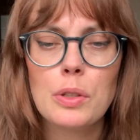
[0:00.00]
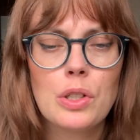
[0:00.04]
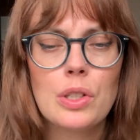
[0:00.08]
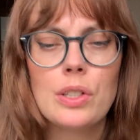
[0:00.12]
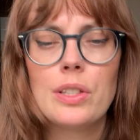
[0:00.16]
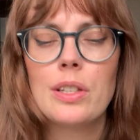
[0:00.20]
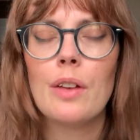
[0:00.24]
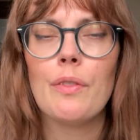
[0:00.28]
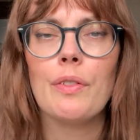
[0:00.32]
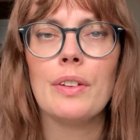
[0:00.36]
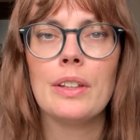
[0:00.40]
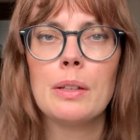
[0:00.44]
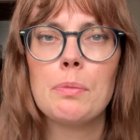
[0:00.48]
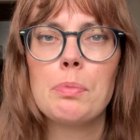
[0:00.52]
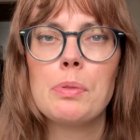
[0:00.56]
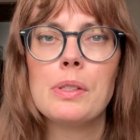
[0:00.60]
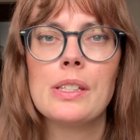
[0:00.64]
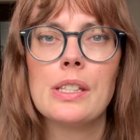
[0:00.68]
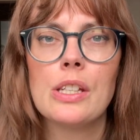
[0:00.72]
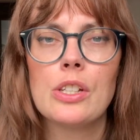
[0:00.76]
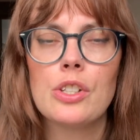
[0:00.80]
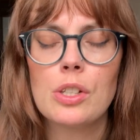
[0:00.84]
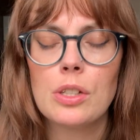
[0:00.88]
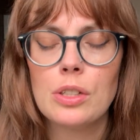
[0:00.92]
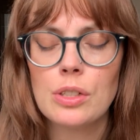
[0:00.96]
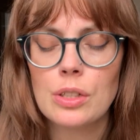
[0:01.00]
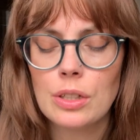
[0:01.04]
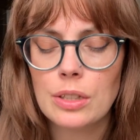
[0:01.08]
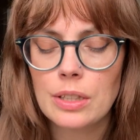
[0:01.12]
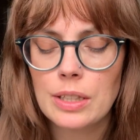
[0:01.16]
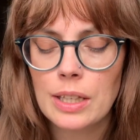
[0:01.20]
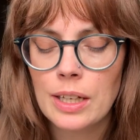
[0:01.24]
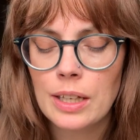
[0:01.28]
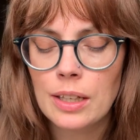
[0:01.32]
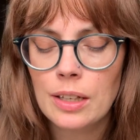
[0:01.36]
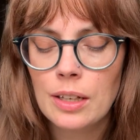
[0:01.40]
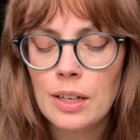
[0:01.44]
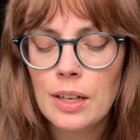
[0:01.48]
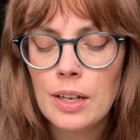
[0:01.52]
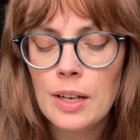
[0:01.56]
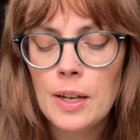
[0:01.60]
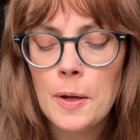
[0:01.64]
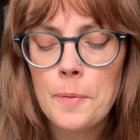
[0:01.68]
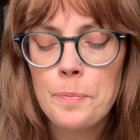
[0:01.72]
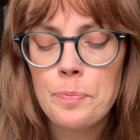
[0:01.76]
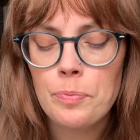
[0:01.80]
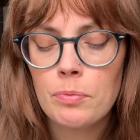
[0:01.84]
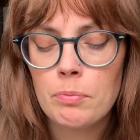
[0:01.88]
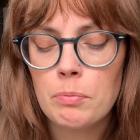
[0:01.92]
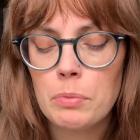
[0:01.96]
yourself in the position you did.
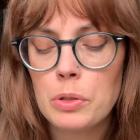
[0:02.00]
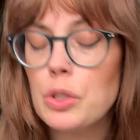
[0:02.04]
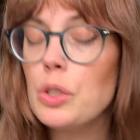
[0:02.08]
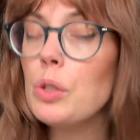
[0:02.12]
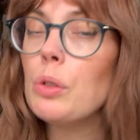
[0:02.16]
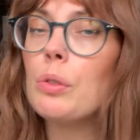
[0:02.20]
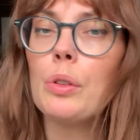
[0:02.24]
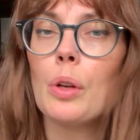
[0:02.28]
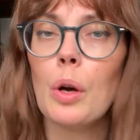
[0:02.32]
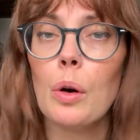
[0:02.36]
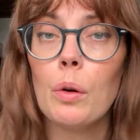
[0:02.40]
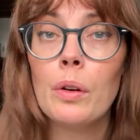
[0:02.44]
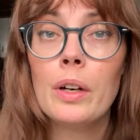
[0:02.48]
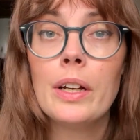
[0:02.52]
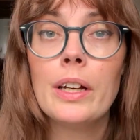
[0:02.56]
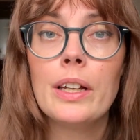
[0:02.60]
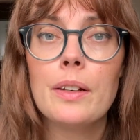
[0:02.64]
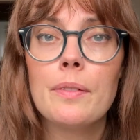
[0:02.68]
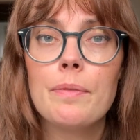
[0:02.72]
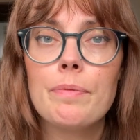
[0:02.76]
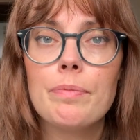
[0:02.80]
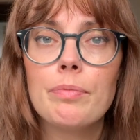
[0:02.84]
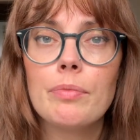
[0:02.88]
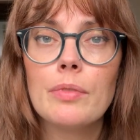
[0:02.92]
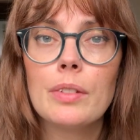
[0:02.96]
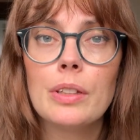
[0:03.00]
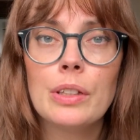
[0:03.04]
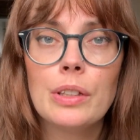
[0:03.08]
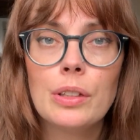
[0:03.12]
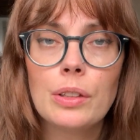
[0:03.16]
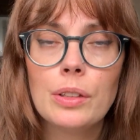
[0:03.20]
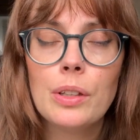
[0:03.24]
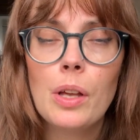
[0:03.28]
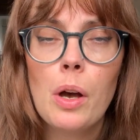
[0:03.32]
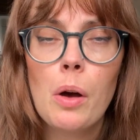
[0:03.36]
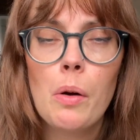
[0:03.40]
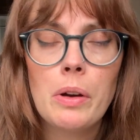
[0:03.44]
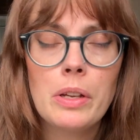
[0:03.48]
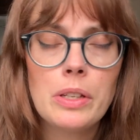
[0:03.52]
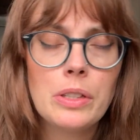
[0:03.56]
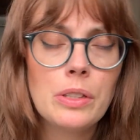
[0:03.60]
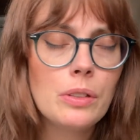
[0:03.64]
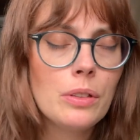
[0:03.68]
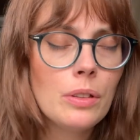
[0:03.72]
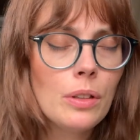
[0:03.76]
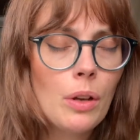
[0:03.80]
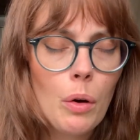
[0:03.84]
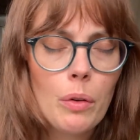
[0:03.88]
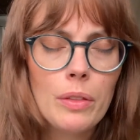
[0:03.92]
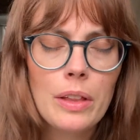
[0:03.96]
But you know it. You know it. You
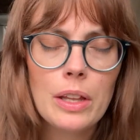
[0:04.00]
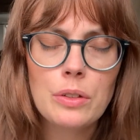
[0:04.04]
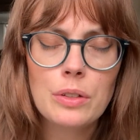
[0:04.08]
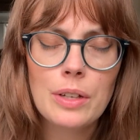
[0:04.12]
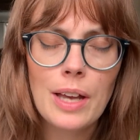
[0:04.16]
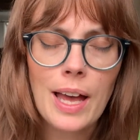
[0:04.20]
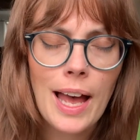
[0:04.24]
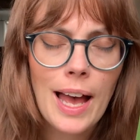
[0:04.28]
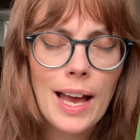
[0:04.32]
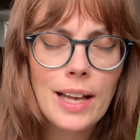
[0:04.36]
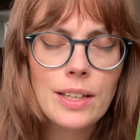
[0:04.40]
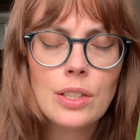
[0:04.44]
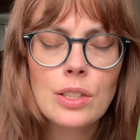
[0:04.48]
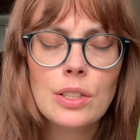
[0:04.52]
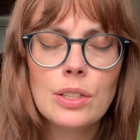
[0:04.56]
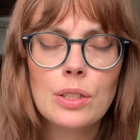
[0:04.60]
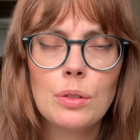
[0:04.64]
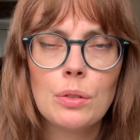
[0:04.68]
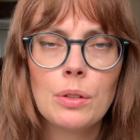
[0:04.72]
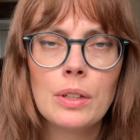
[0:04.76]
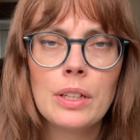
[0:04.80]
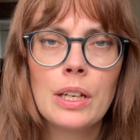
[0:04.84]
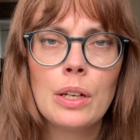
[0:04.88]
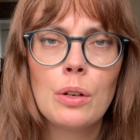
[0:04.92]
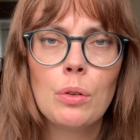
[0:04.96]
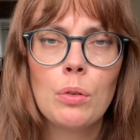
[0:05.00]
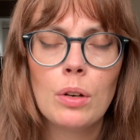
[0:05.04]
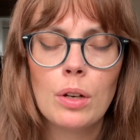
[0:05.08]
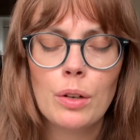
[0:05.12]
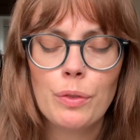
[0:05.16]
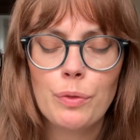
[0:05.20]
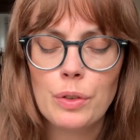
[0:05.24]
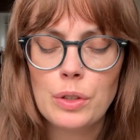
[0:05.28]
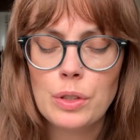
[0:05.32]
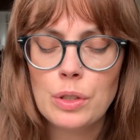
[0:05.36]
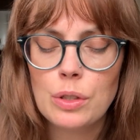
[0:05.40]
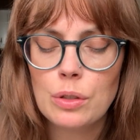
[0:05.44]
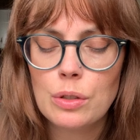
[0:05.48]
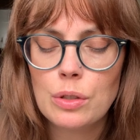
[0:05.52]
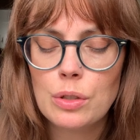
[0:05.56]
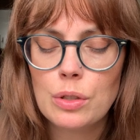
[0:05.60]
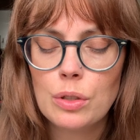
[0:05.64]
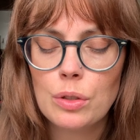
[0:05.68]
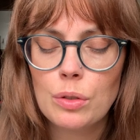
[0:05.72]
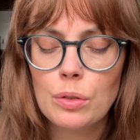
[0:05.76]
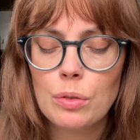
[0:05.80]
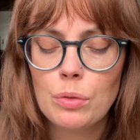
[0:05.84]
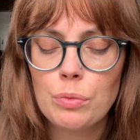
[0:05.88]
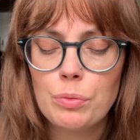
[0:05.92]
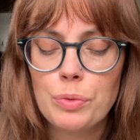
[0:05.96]
know that you had to do it in order for you
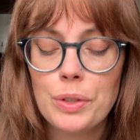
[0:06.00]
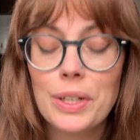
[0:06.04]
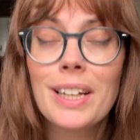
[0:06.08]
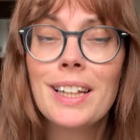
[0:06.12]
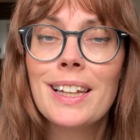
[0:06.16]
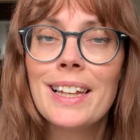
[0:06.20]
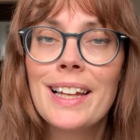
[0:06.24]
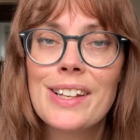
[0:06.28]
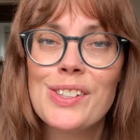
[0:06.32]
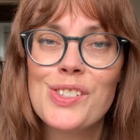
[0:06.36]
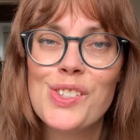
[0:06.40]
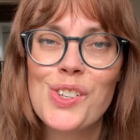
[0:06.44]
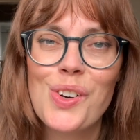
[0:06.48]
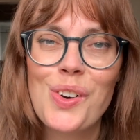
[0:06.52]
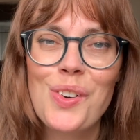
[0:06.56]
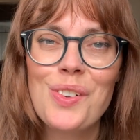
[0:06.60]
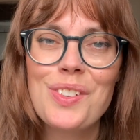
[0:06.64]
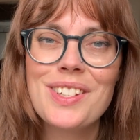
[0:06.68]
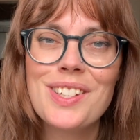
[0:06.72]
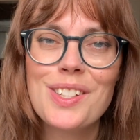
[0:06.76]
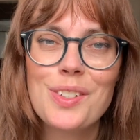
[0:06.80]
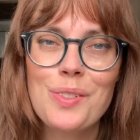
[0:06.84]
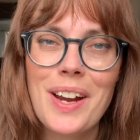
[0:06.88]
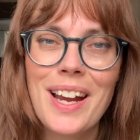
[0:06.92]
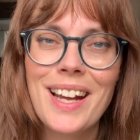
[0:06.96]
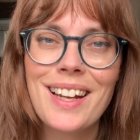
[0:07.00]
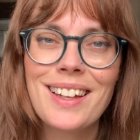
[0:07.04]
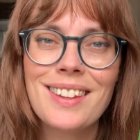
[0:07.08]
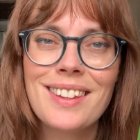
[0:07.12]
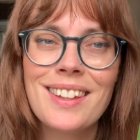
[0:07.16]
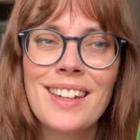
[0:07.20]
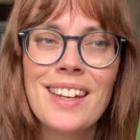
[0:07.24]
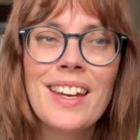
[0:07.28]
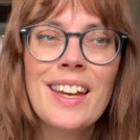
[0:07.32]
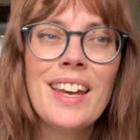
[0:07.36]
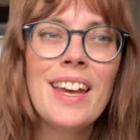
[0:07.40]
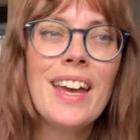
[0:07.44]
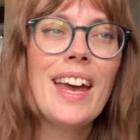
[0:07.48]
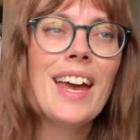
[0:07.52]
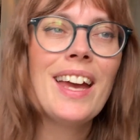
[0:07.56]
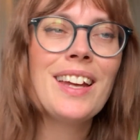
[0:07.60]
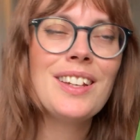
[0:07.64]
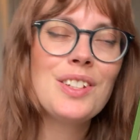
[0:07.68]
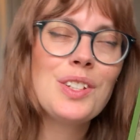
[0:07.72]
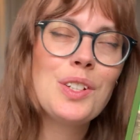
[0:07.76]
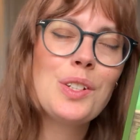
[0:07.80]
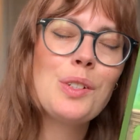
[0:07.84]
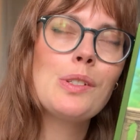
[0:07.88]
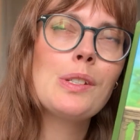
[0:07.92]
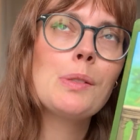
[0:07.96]
to realize your own strength and
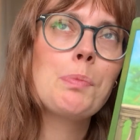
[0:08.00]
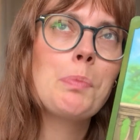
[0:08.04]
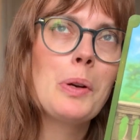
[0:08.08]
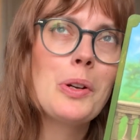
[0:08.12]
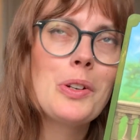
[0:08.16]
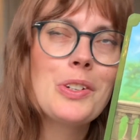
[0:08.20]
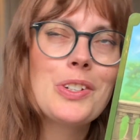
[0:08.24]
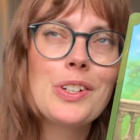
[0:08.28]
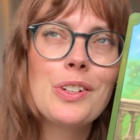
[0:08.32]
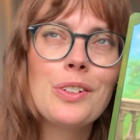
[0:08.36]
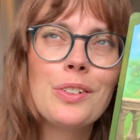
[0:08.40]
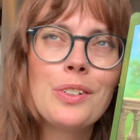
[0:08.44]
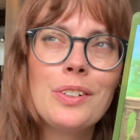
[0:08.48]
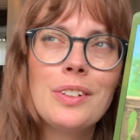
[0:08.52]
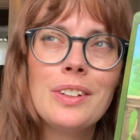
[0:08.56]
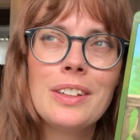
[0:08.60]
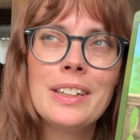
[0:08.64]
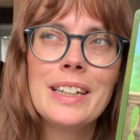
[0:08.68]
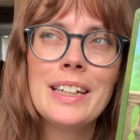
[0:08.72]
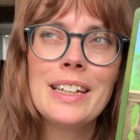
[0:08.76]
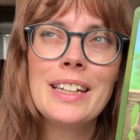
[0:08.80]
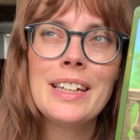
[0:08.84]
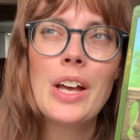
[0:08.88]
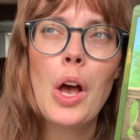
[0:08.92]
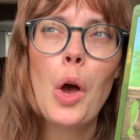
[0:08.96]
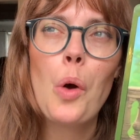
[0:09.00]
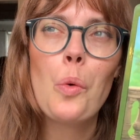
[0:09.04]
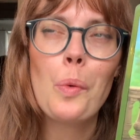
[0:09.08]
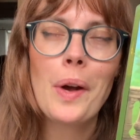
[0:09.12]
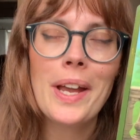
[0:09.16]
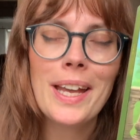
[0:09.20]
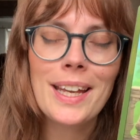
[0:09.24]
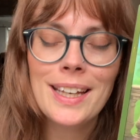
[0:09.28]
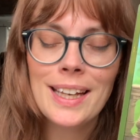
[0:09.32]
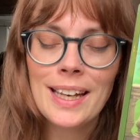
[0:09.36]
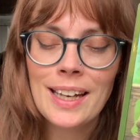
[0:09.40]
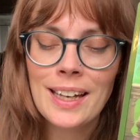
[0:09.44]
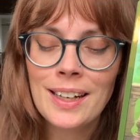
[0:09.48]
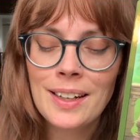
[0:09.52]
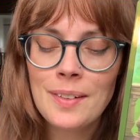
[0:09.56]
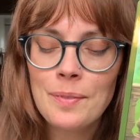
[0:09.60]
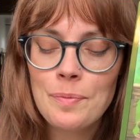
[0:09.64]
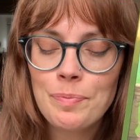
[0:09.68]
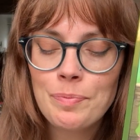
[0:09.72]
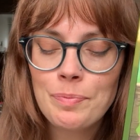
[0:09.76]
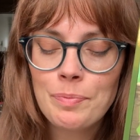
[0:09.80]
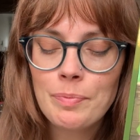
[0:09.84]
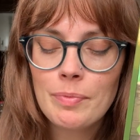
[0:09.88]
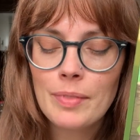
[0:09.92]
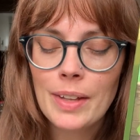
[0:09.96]
to spiritually awaken.
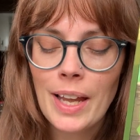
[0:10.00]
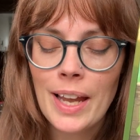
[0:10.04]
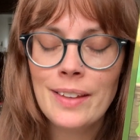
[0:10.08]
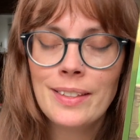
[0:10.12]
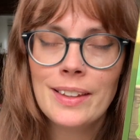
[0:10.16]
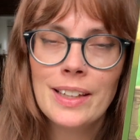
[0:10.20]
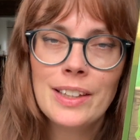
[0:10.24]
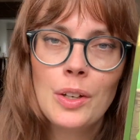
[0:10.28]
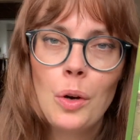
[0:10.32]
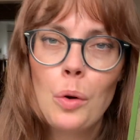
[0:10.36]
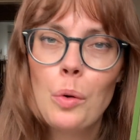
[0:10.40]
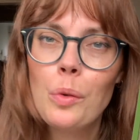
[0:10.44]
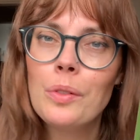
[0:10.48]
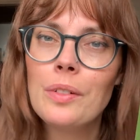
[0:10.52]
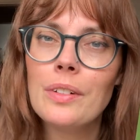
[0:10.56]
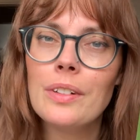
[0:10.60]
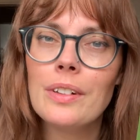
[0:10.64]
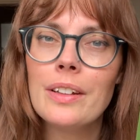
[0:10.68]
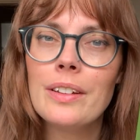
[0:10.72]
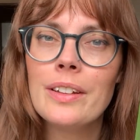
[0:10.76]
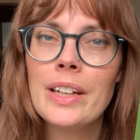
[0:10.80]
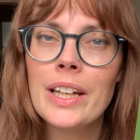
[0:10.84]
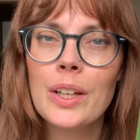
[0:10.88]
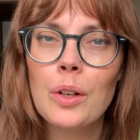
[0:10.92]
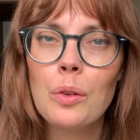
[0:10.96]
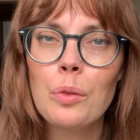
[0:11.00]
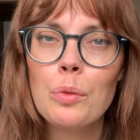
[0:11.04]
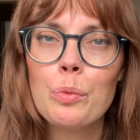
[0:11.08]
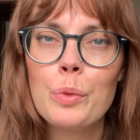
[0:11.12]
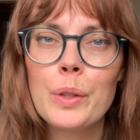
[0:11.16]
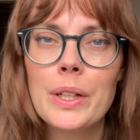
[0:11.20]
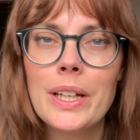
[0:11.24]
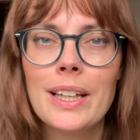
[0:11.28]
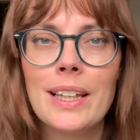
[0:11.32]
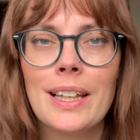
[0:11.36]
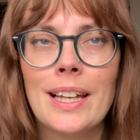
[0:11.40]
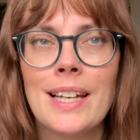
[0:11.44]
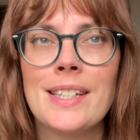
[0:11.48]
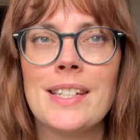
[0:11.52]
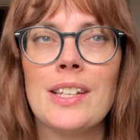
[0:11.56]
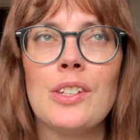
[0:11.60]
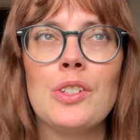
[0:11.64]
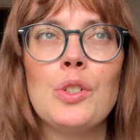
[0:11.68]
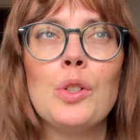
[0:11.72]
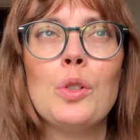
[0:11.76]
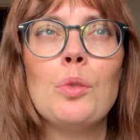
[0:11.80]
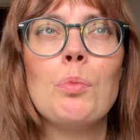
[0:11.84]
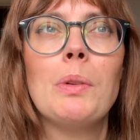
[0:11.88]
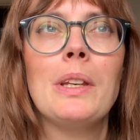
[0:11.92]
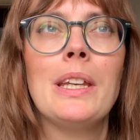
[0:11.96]
And they don't realize that
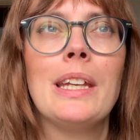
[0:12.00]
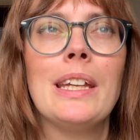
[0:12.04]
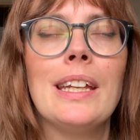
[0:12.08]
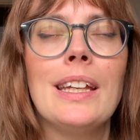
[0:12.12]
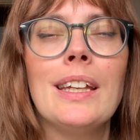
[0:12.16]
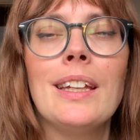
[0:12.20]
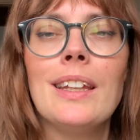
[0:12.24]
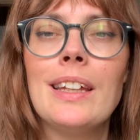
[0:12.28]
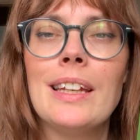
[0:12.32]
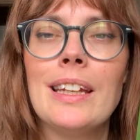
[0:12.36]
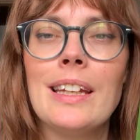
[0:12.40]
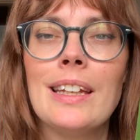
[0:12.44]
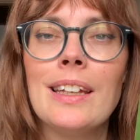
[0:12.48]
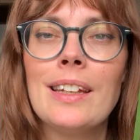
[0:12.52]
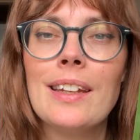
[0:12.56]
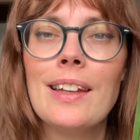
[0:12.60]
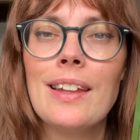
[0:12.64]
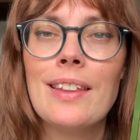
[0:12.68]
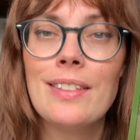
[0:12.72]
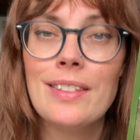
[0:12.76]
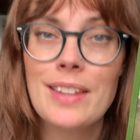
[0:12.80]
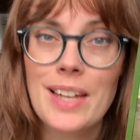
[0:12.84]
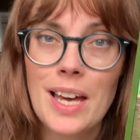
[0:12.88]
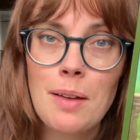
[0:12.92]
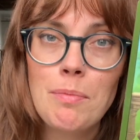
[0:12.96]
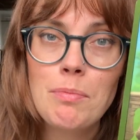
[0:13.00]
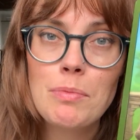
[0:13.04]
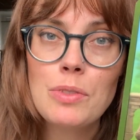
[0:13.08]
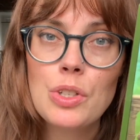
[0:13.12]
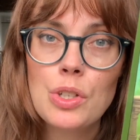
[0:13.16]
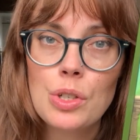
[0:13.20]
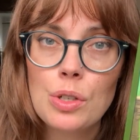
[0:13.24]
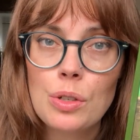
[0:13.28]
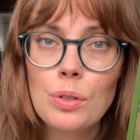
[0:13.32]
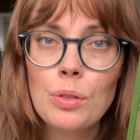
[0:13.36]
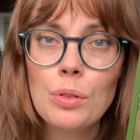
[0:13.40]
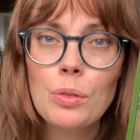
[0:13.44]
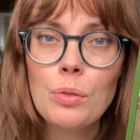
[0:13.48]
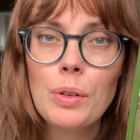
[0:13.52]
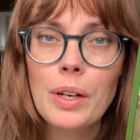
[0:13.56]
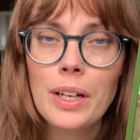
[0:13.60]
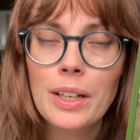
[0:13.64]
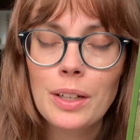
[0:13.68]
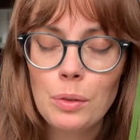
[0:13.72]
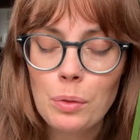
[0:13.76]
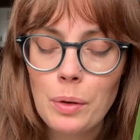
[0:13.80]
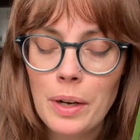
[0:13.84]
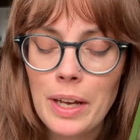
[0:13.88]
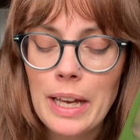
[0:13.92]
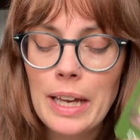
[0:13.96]
you've been healing them too, in
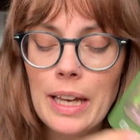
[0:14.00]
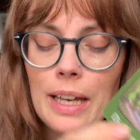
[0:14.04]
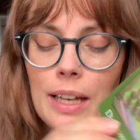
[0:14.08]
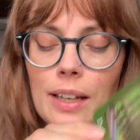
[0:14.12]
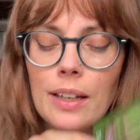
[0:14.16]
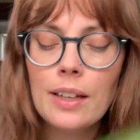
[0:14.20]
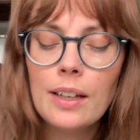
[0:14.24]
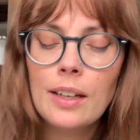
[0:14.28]
a way.